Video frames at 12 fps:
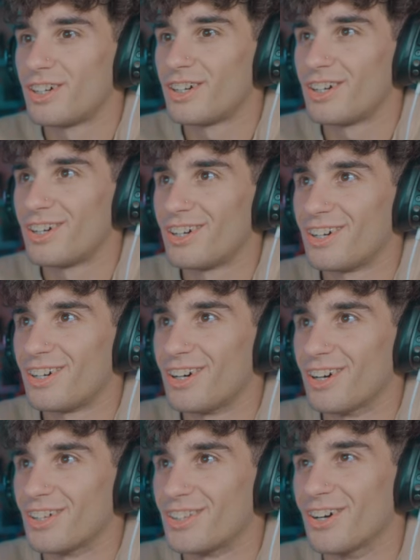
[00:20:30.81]
Oh, don't
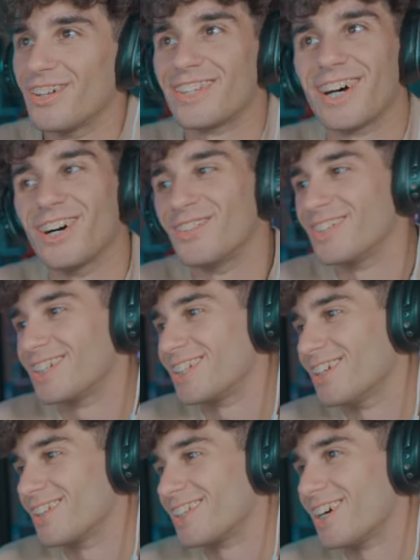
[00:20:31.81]
tell me. Don't tell
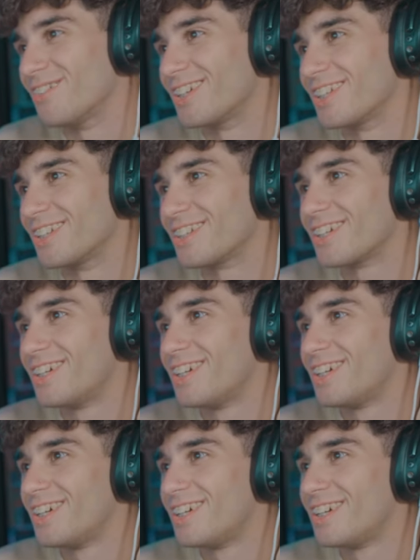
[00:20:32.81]
me they're.
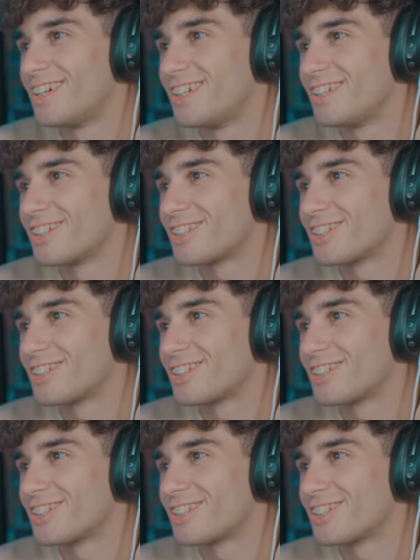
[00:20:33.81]
So,